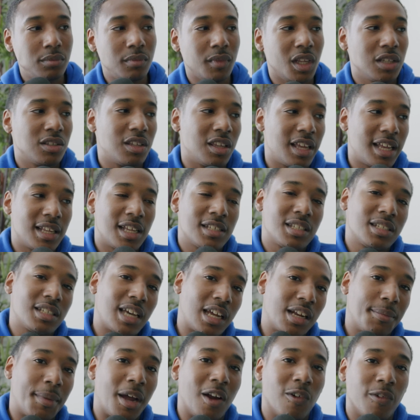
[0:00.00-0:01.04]
So yeah, this is
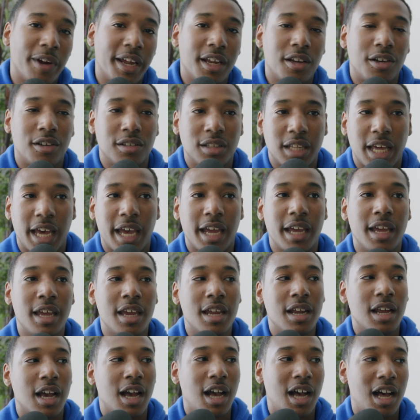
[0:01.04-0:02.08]
kind of my rant on that.
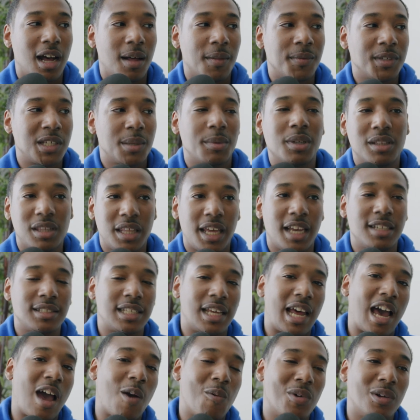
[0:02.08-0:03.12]
Some of the things
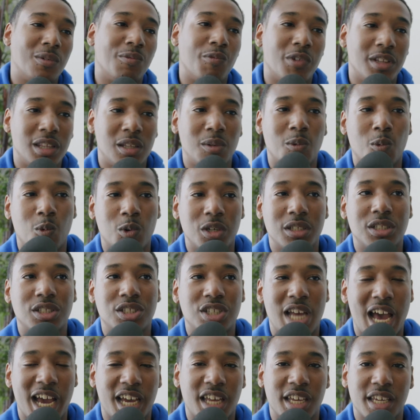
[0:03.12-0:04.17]
that I would really wish
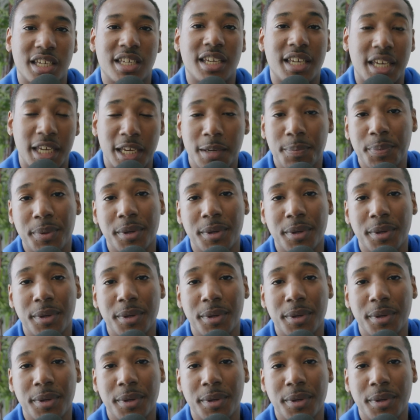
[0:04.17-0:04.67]
I could keep,